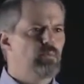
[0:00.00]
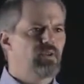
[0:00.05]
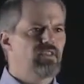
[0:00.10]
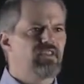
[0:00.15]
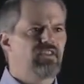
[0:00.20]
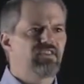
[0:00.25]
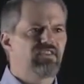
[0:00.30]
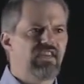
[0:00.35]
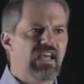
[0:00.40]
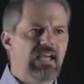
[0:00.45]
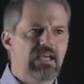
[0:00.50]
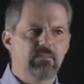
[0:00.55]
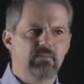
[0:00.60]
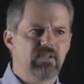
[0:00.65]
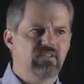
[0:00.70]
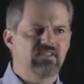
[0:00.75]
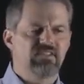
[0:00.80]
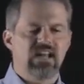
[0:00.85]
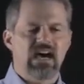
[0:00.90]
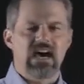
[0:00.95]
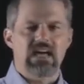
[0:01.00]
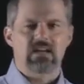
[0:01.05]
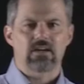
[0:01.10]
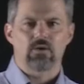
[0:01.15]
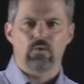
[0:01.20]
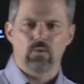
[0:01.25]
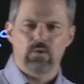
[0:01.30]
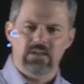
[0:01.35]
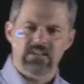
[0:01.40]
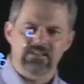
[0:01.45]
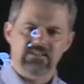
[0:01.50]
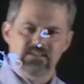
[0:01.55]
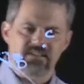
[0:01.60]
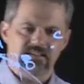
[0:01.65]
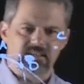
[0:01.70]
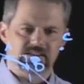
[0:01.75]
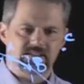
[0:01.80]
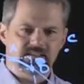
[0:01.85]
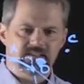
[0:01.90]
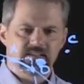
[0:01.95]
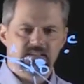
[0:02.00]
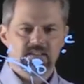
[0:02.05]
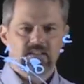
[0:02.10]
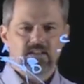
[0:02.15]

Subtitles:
are the same is not a coincidence.